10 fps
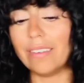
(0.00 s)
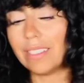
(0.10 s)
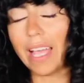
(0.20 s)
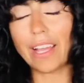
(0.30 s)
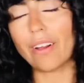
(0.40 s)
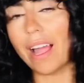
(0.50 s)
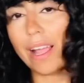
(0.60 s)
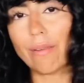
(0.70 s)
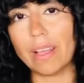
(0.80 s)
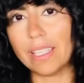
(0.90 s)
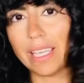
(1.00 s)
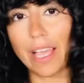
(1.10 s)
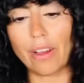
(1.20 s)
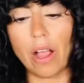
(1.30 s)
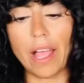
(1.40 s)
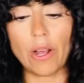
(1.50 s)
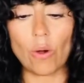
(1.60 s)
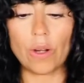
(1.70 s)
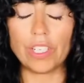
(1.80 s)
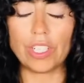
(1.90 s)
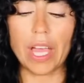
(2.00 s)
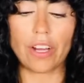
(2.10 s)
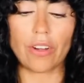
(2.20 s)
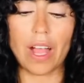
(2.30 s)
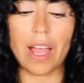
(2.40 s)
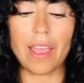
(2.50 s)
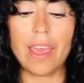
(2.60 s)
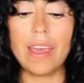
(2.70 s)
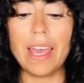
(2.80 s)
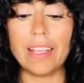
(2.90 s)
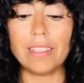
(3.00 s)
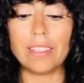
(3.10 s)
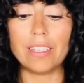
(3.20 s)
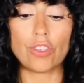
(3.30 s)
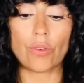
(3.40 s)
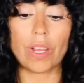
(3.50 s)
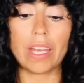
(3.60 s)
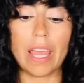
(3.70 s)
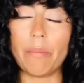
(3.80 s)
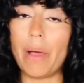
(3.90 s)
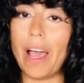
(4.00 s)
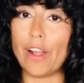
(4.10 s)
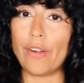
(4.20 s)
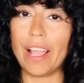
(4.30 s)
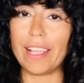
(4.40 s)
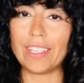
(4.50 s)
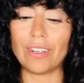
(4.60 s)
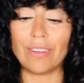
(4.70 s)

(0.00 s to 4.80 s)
tiger eye, red tiger eye, orange tiger eye, and citrine and pyrite.